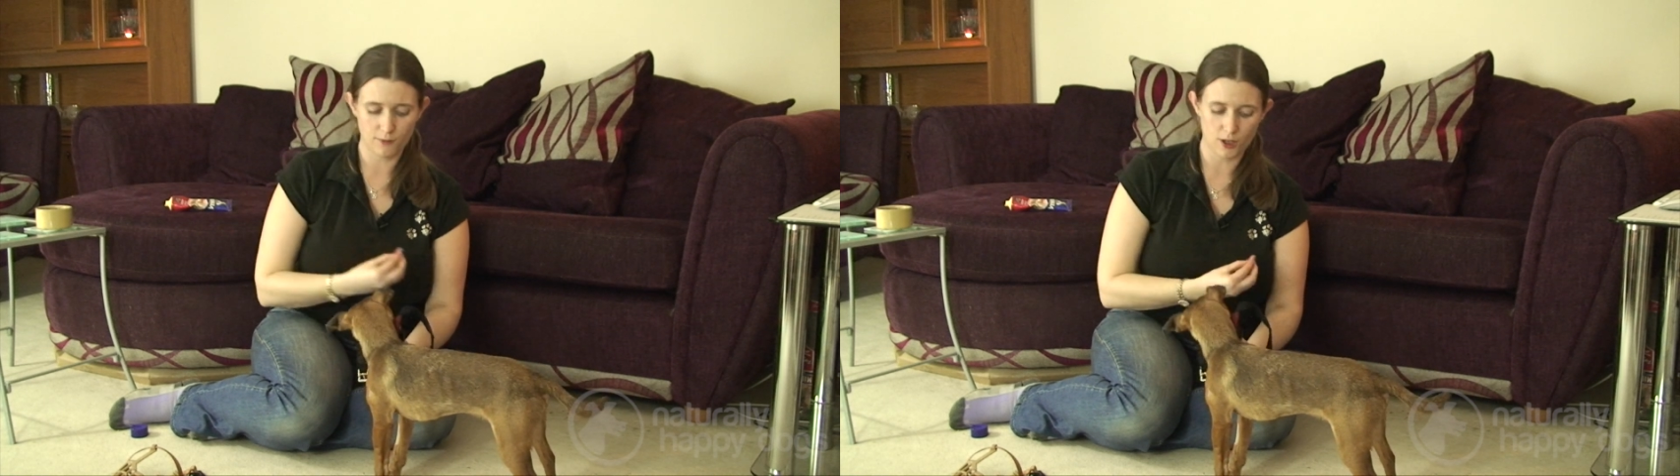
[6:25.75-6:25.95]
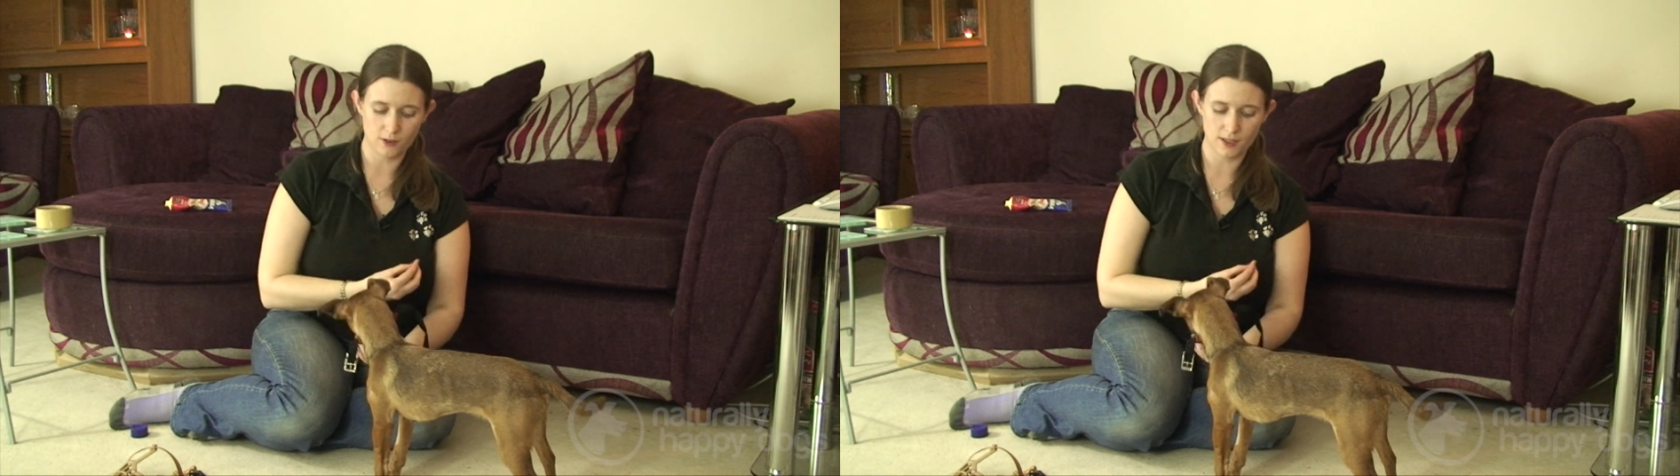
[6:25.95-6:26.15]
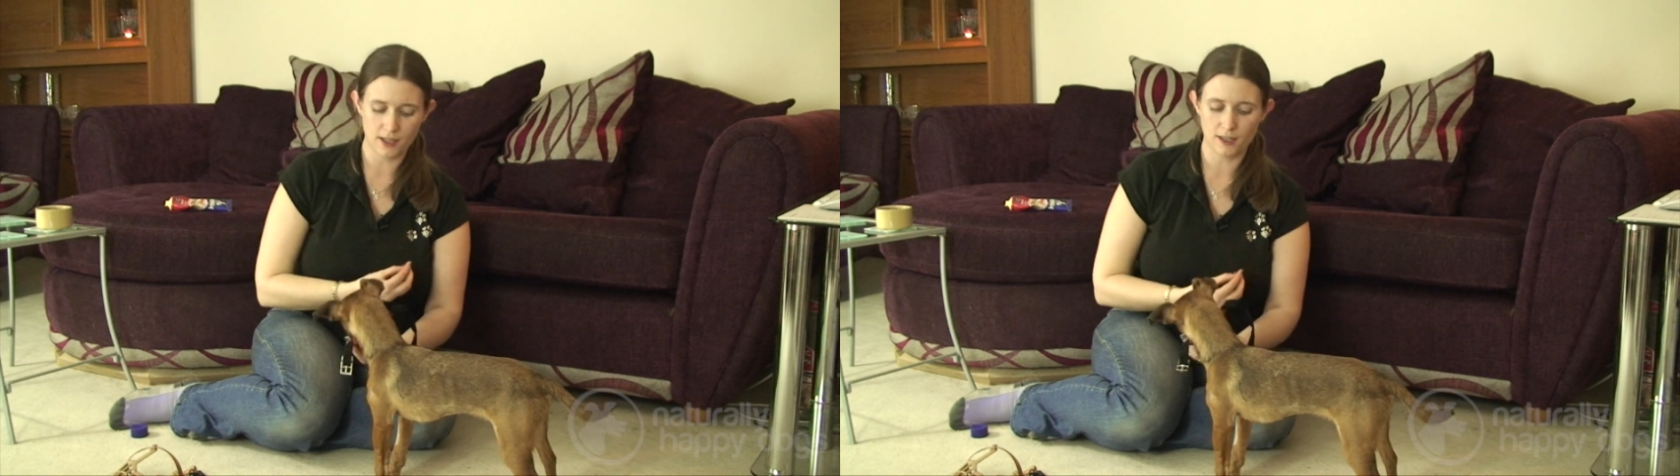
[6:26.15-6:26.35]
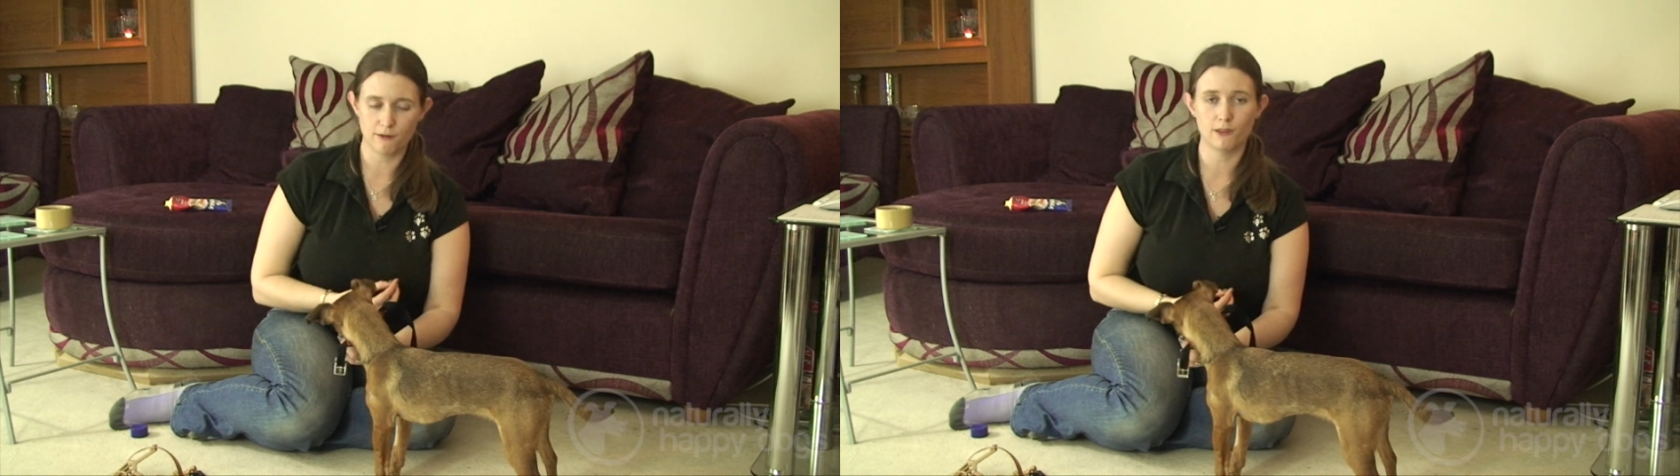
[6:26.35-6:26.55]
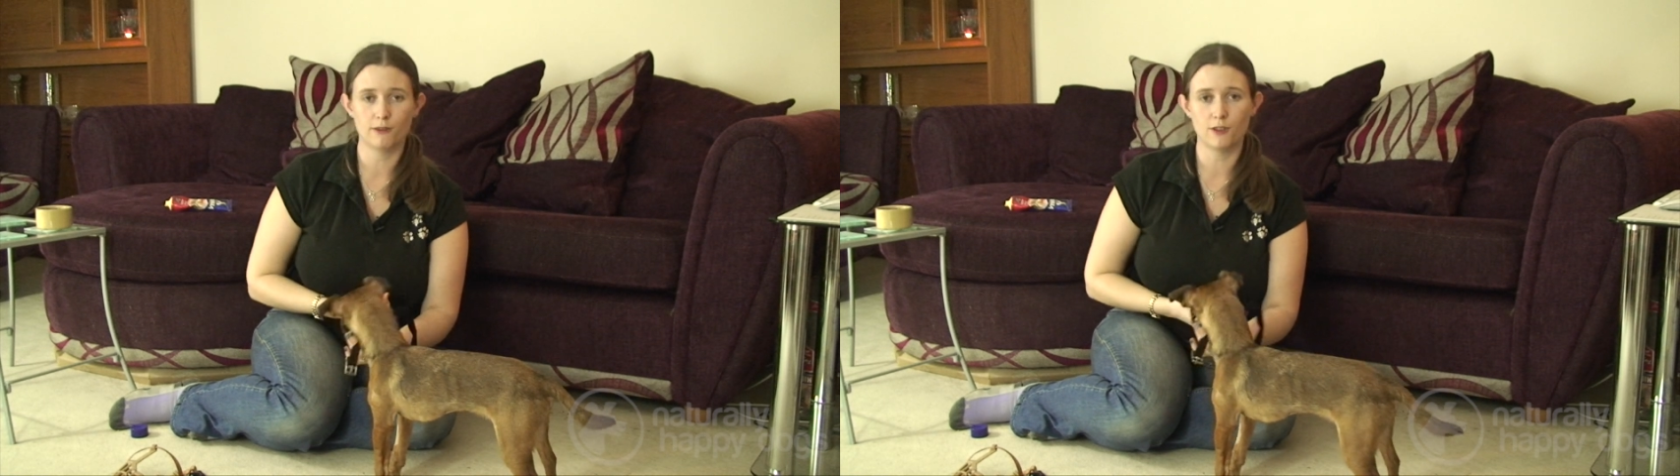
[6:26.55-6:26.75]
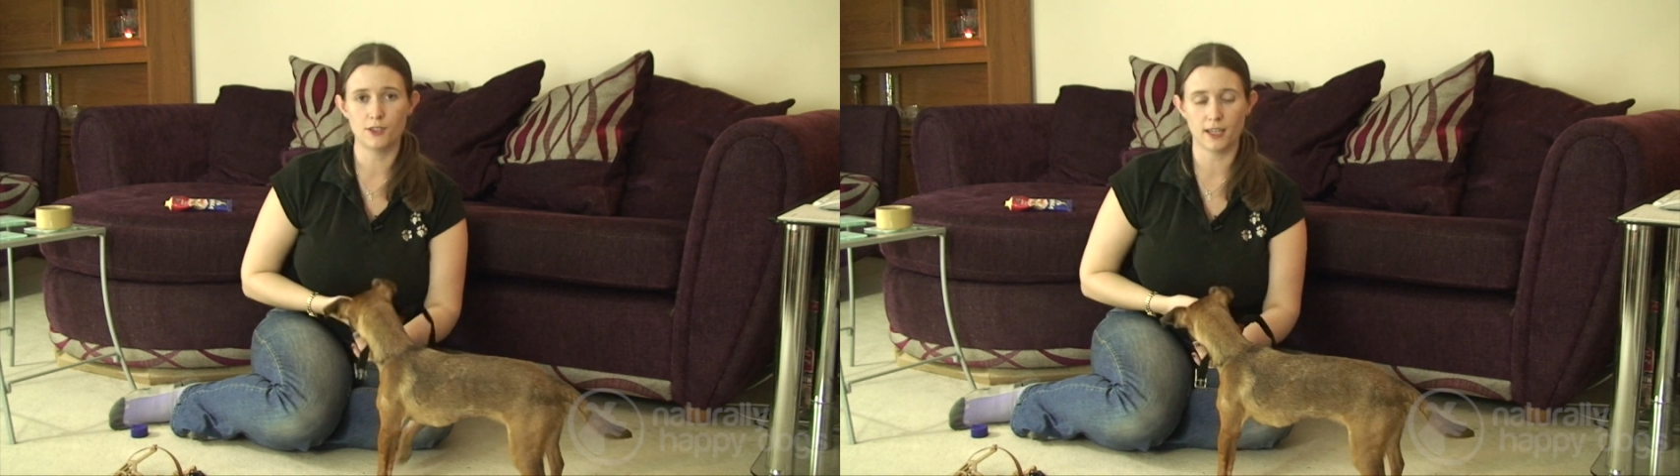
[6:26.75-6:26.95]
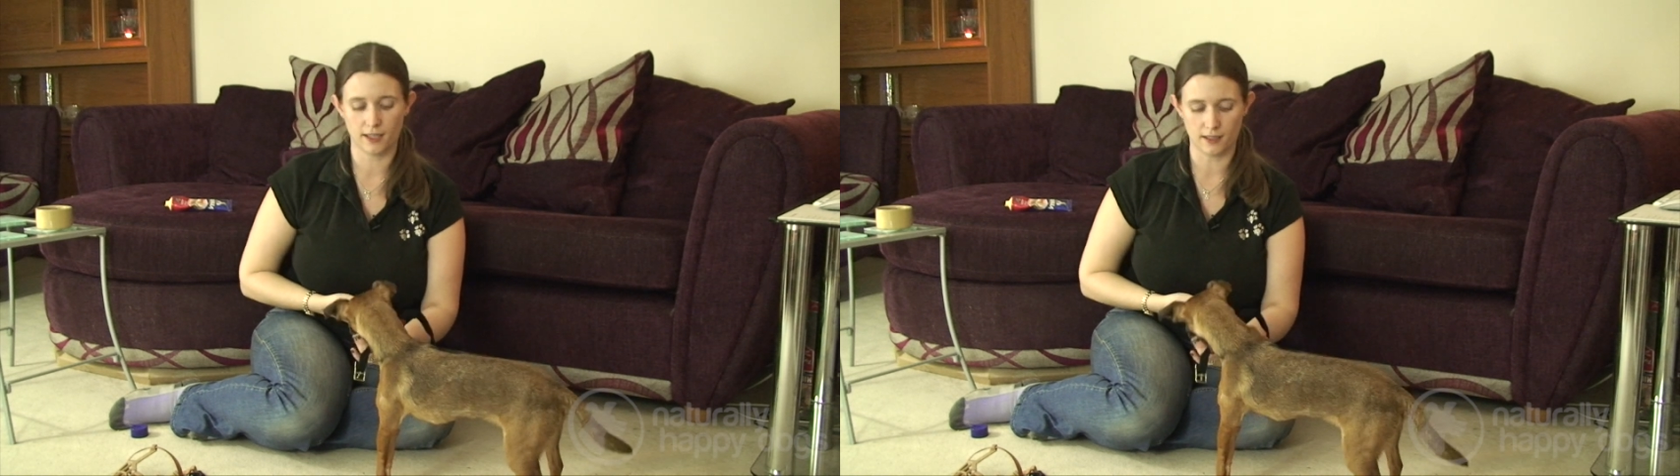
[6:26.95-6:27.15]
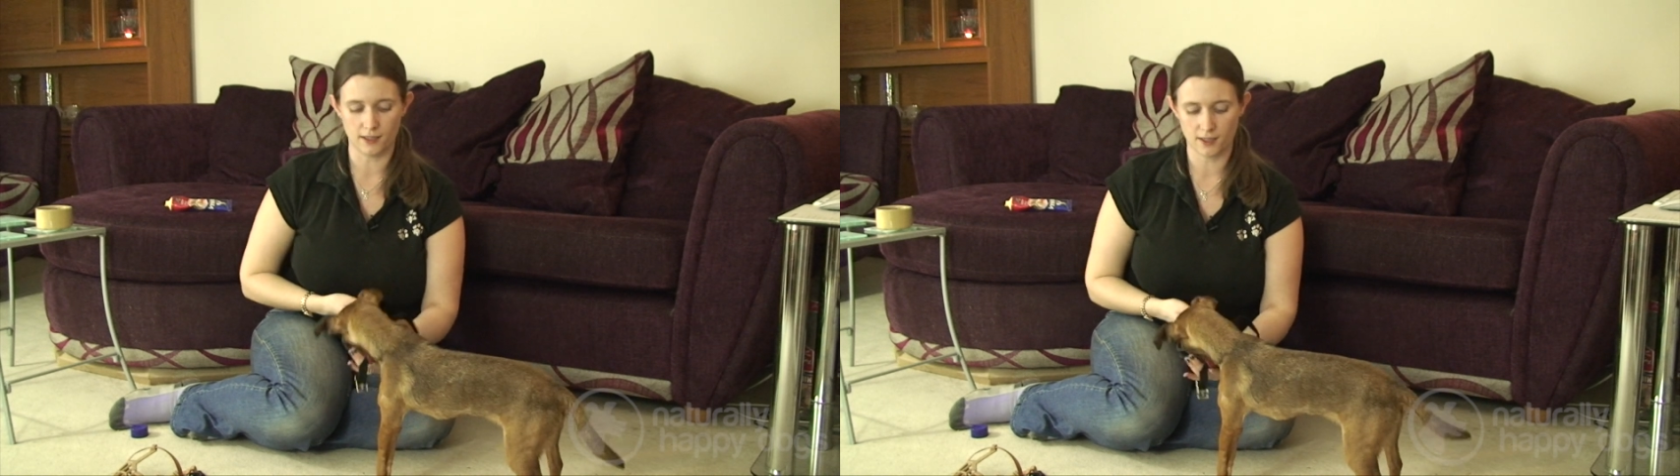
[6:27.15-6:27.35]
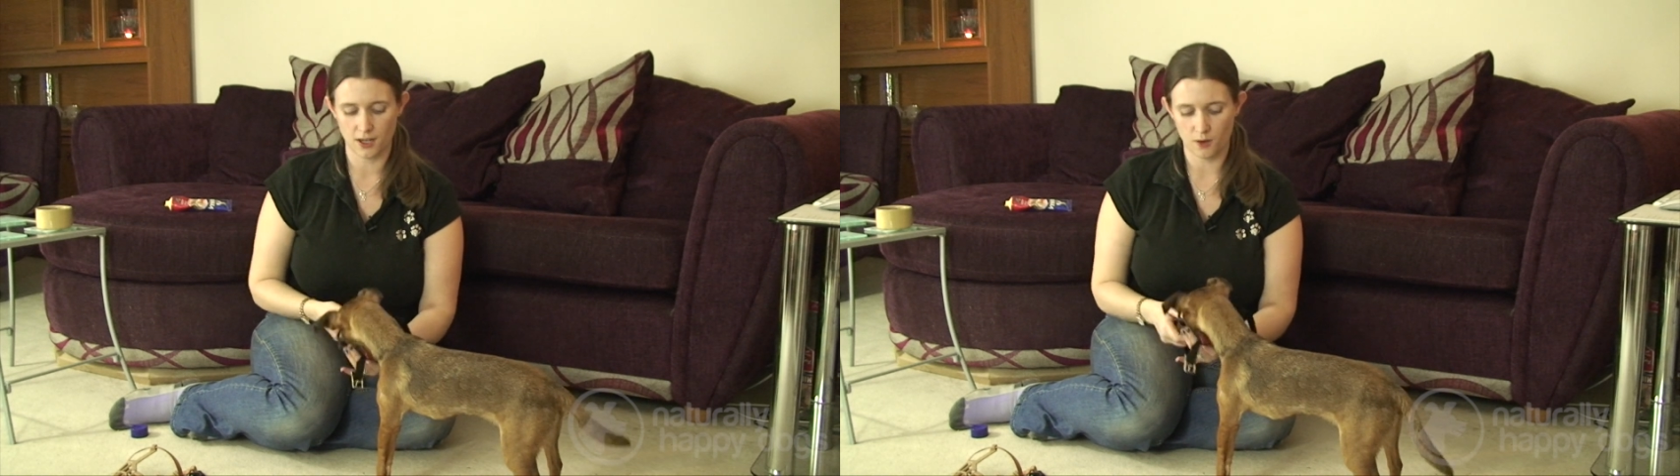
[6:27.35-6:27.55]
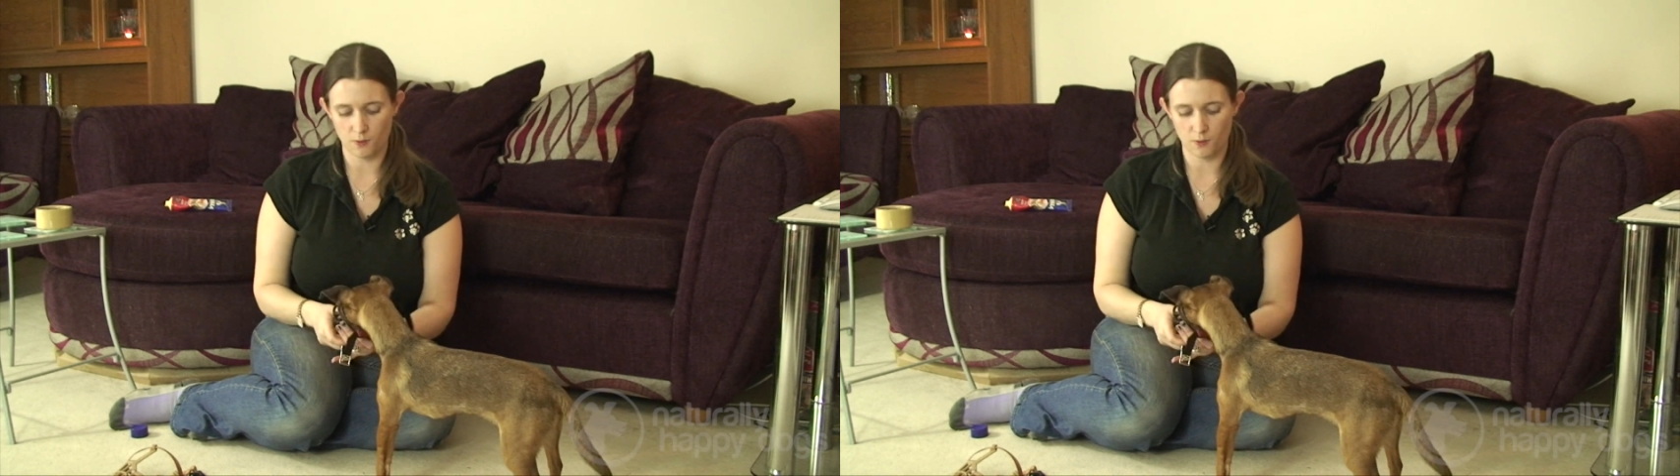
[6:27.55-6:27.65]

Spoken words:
nose in there for a few seconds,